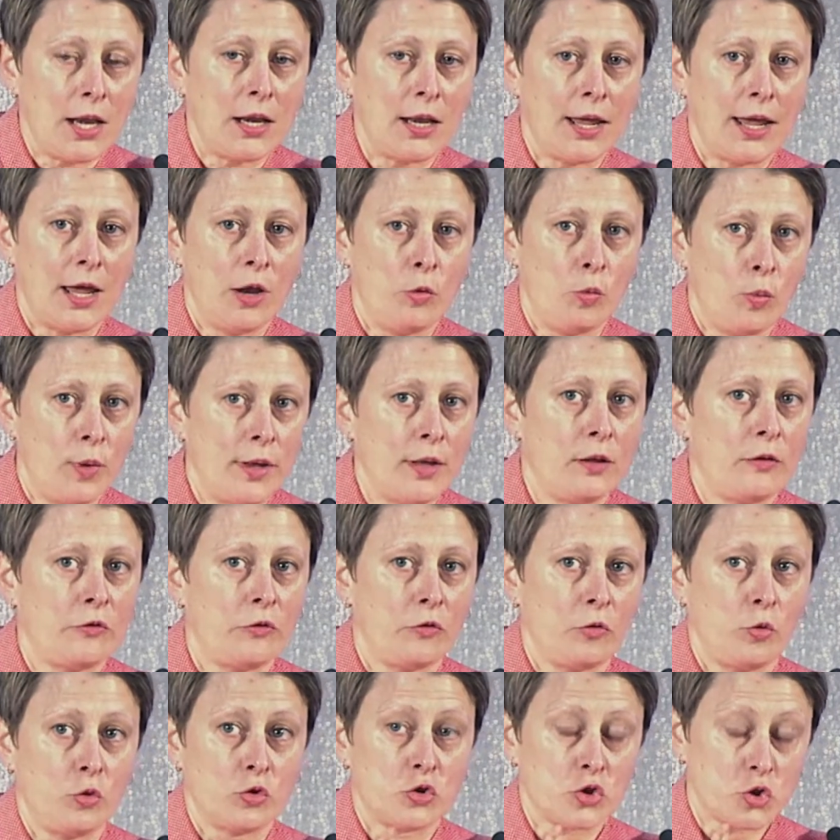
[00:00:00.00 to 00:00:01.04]
and
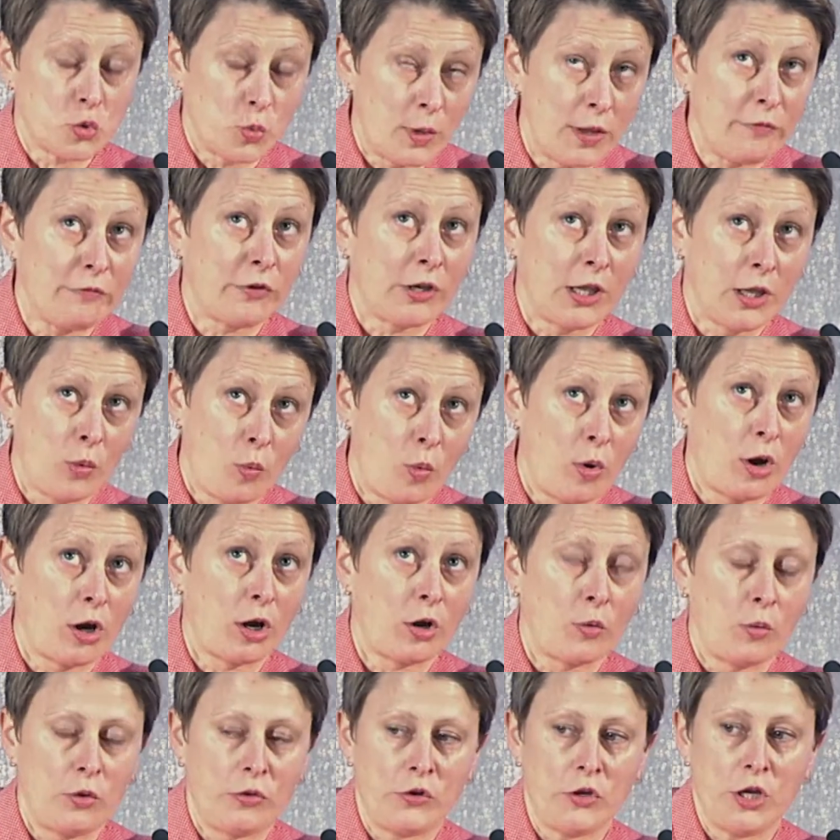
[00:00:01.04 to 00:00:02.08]
will swiftly
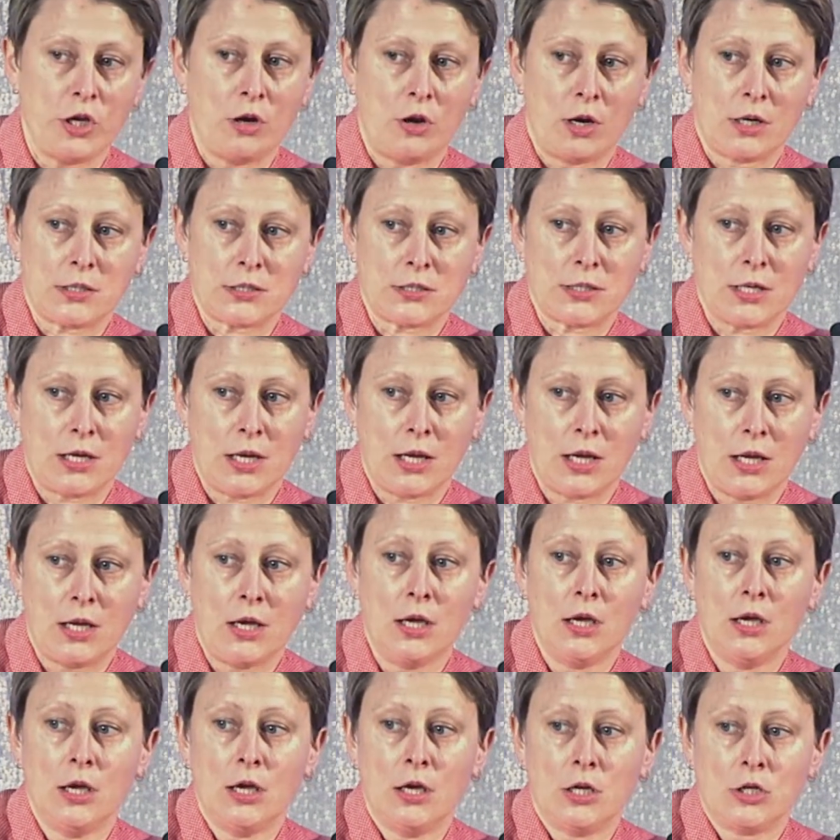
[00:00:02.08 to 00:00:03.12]
work with New York City
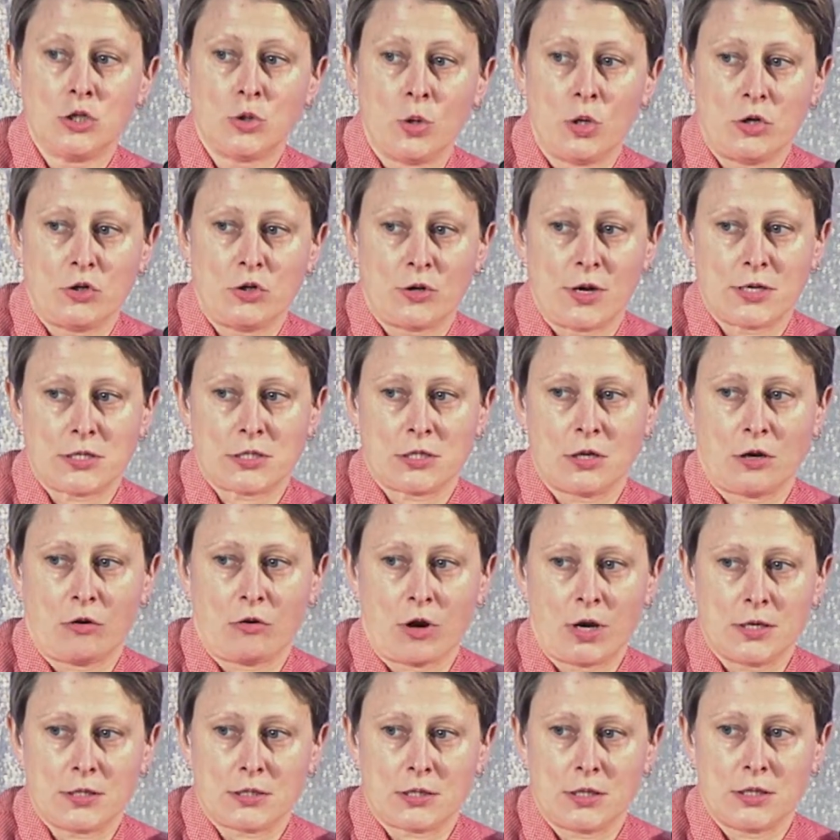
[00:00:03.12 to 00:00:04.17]
to address the
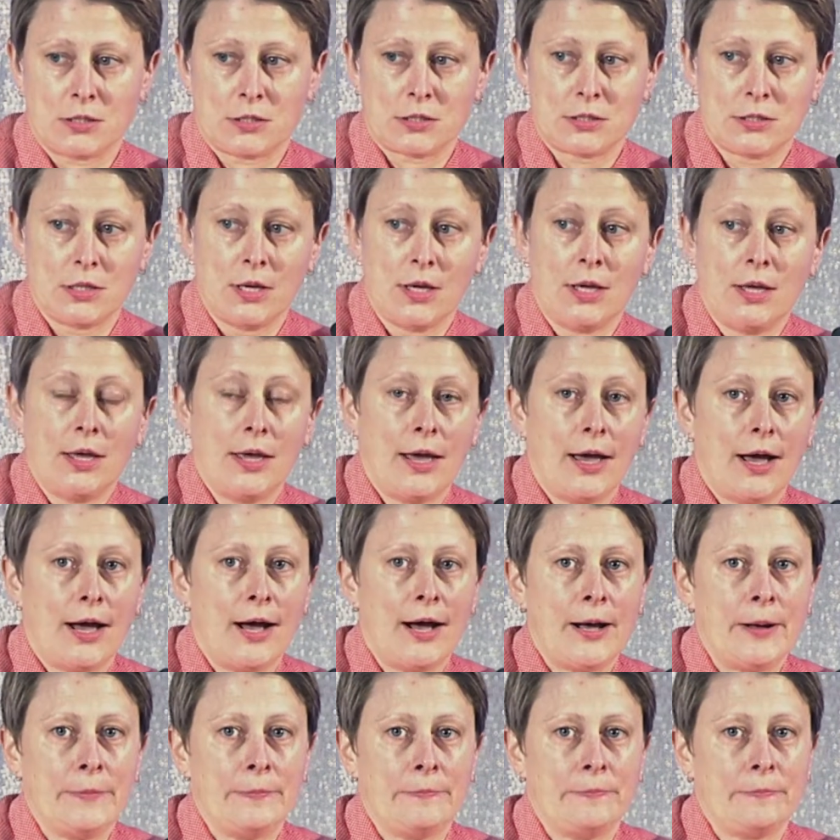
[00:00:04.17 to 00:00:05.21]
crisis.
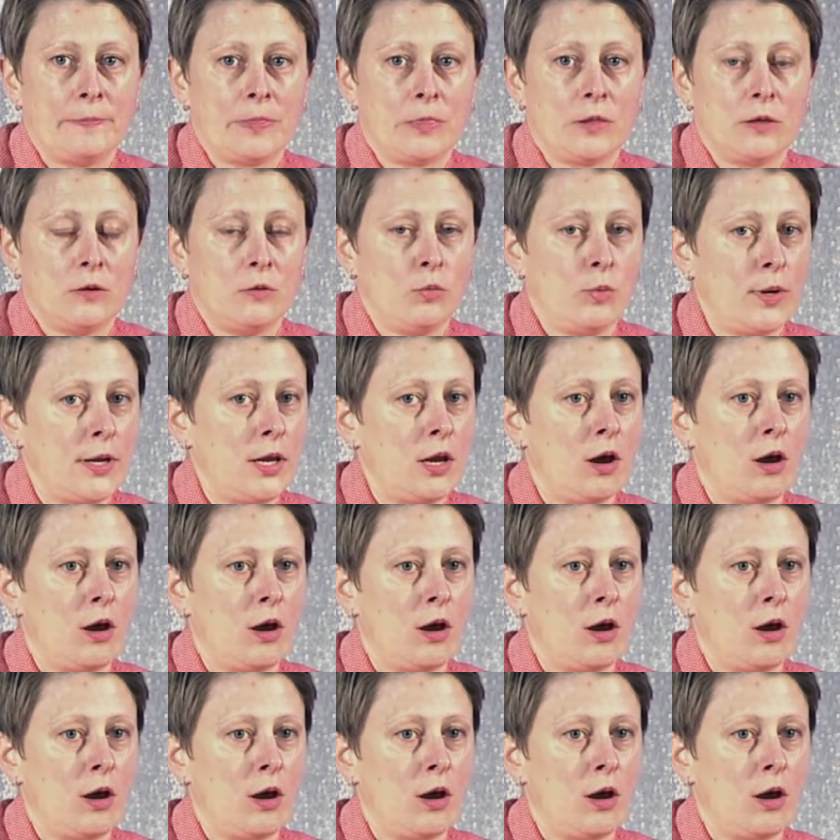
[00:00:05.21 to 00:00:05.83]
We